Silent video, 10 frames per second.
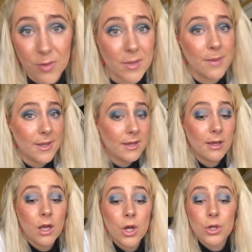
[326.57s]
or maybe
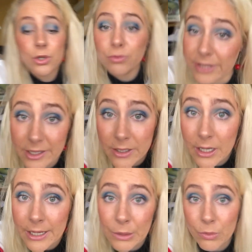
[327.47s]
you
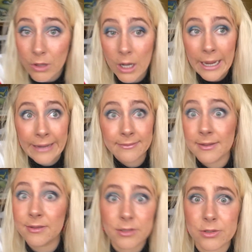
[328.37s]
didn't and you thought I
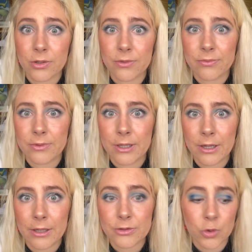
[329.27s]
didn't deserve
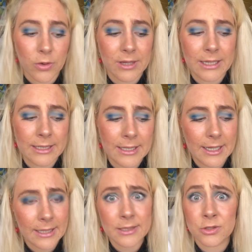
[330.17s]
the score that I did,
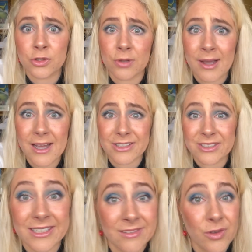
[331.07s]
and it's
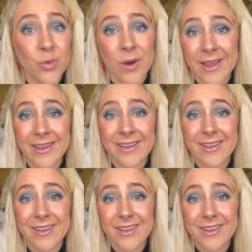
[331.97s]
trash. Either way